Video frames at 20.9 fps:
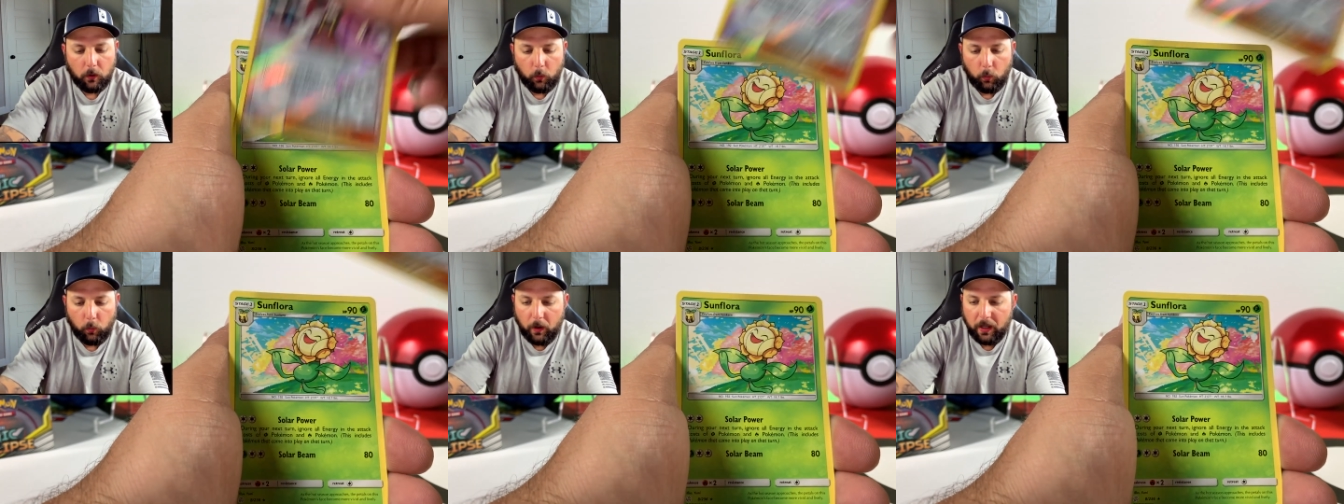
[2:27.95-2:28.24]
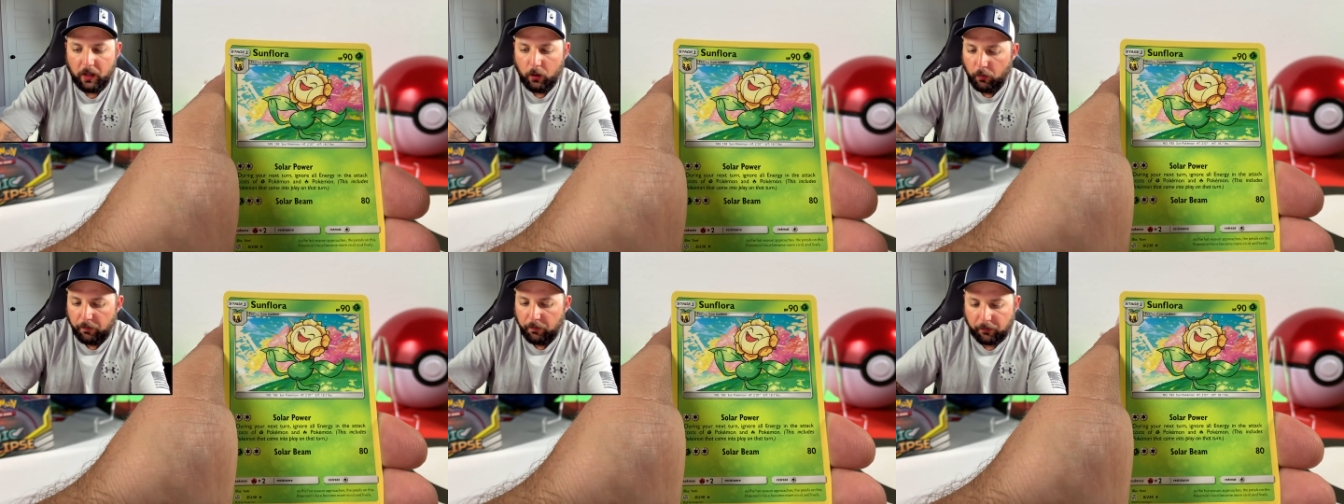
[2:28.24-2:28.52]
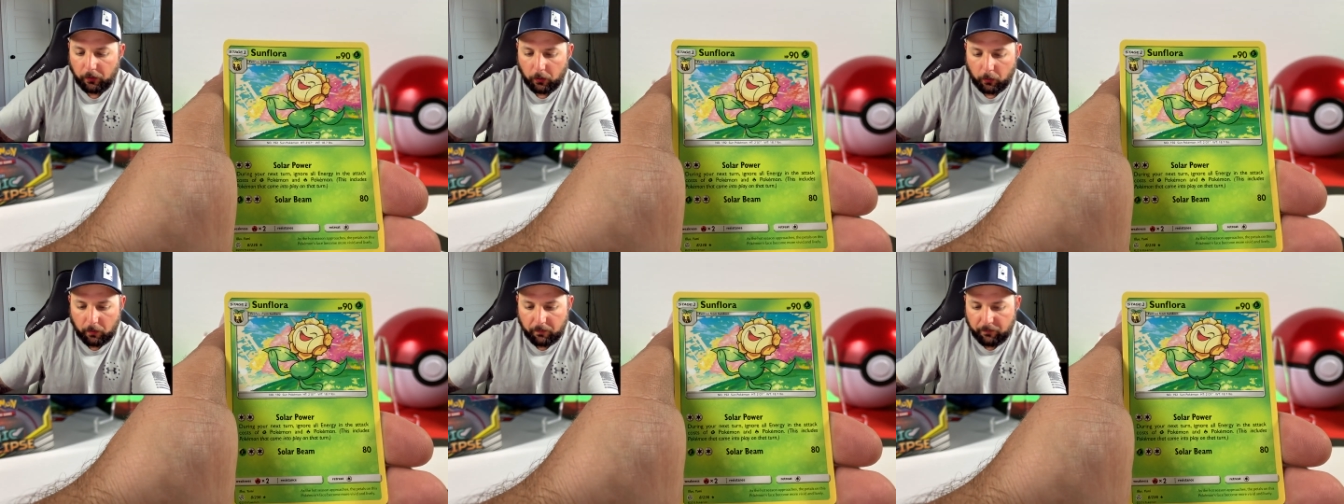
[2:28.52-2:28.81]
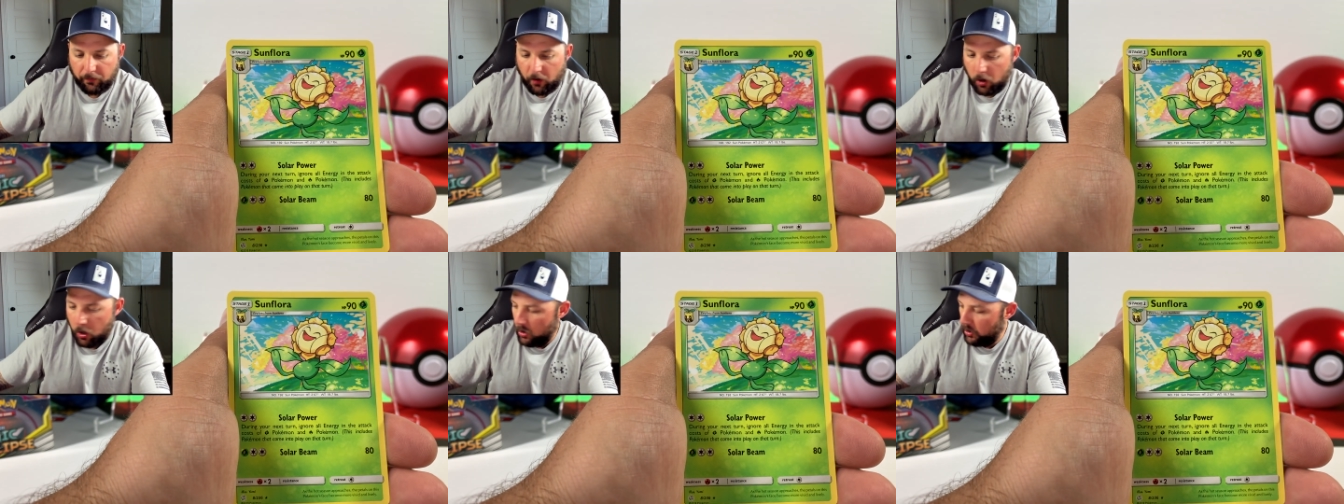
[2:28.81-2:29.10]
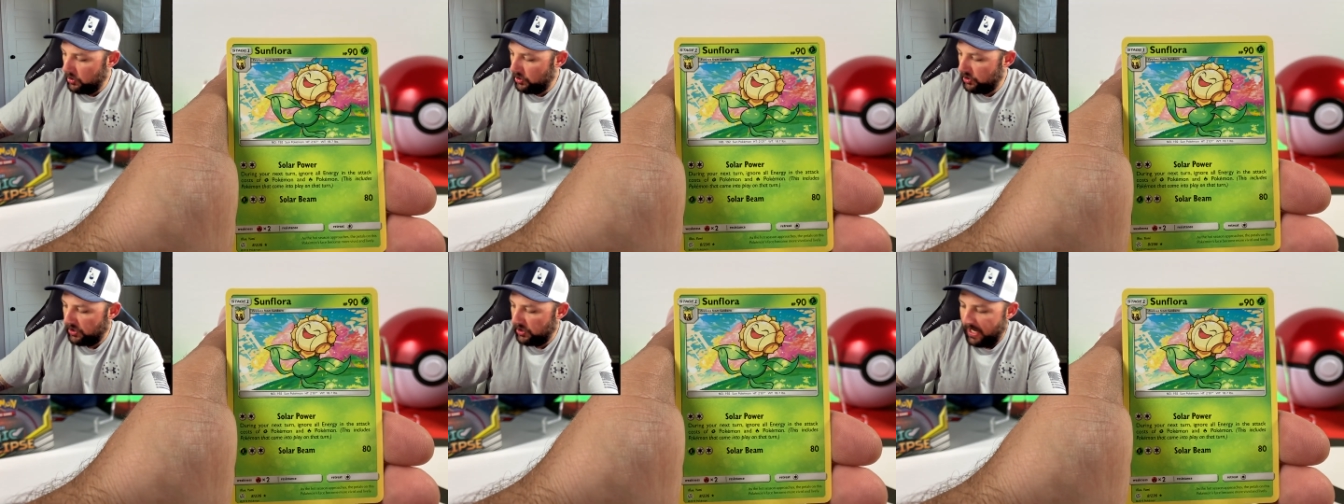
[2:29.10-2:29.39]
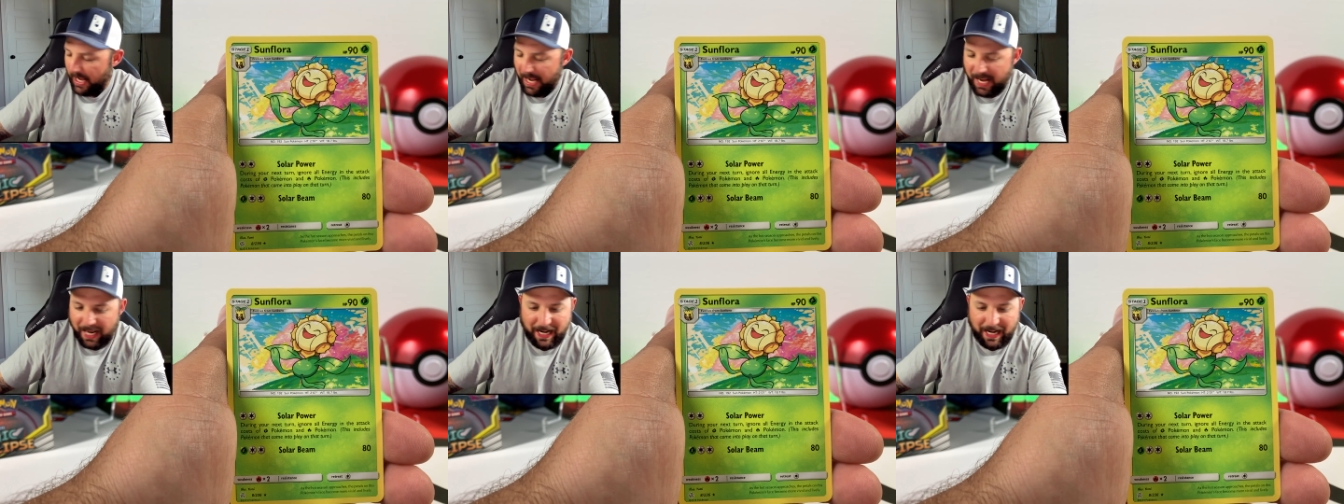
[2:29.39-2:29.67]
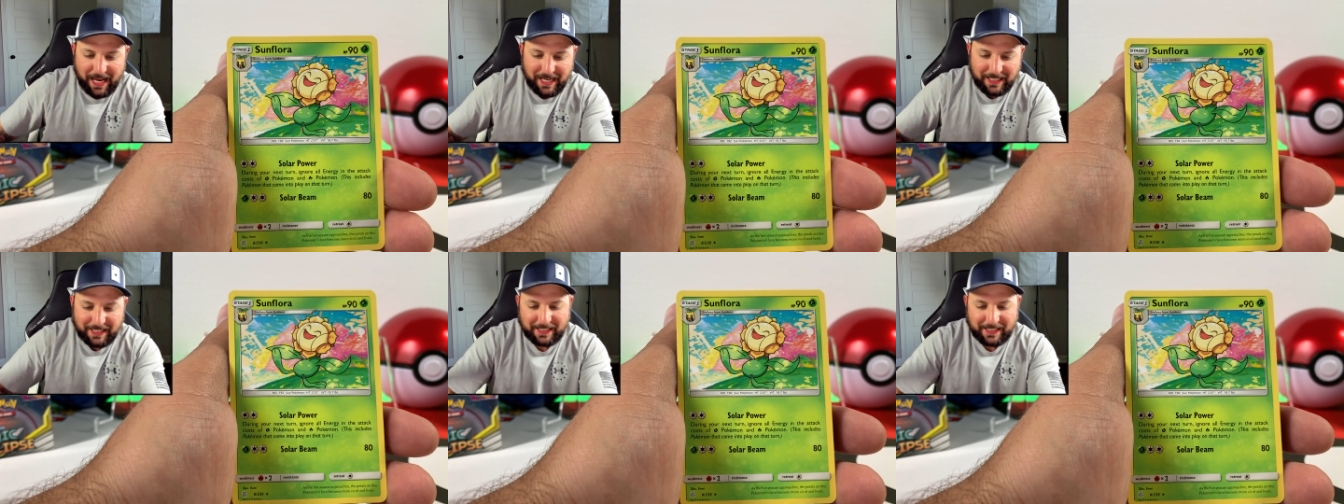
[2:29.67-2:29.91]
Will for the reverse, and a